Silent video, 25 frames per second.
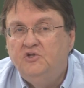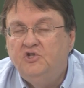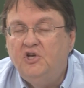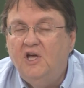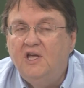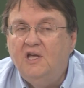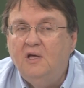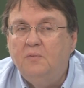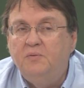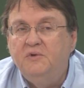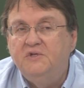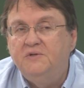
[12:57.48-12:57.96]

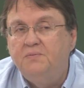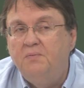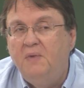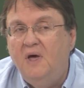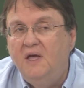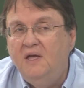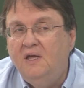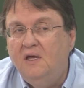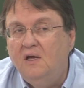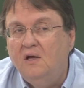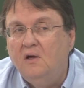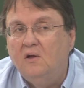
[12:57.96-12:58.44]
Jacob is
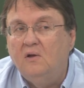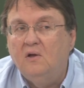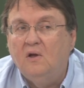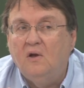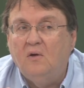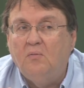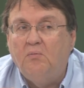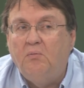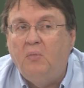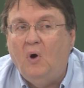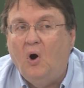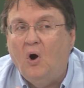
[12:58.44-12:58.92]
making a
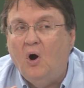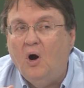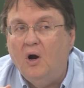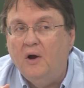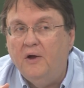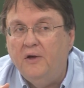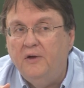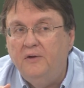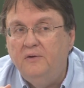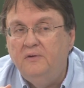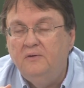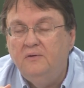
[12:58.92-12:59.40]
little
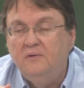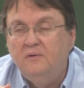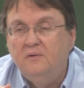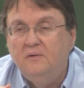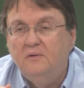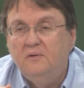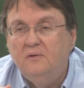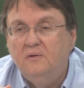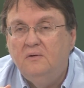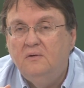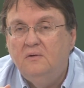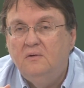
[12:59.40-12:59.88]
bargain.
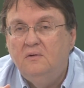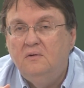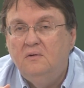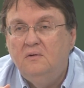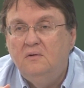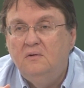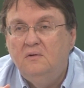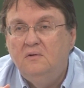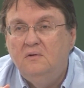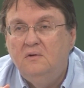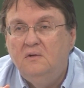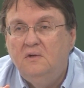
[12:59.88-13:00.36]

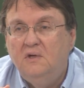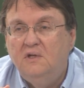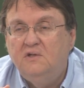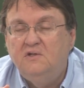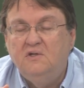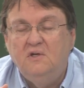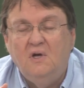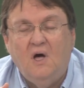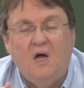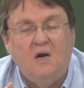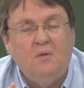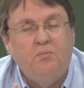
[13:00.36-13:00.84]

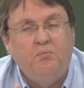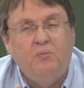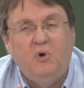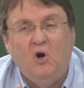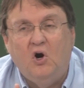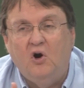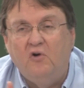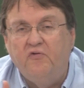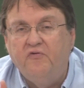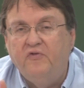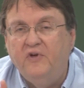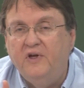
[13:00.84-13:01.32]
It's not a
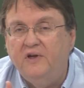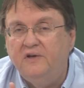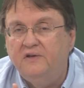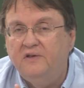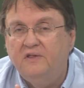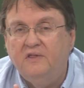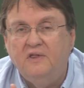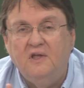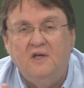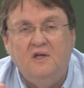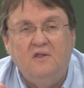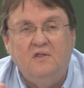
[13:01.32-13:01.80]

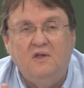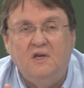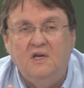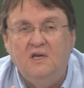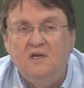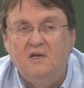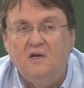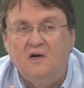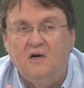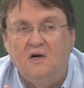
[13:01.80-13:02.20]
perfect thing that he